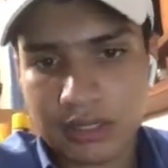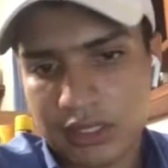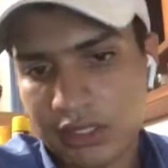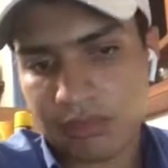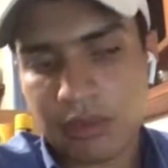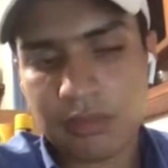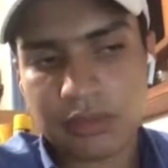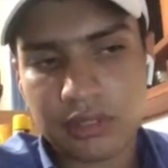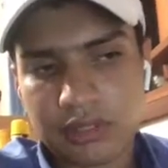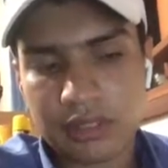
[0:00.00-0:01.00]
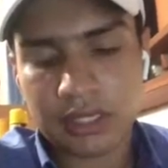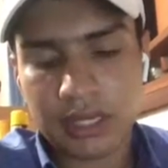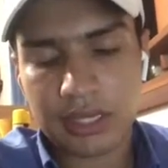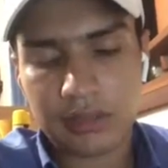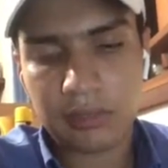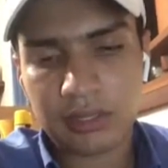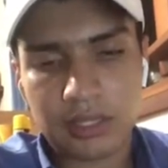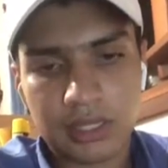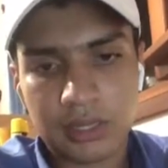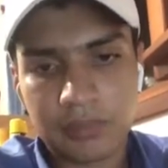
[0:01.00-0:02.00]
This bubble is a
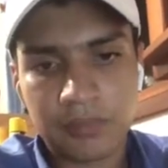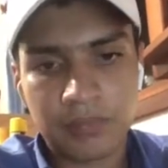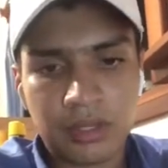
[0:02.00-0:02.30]
online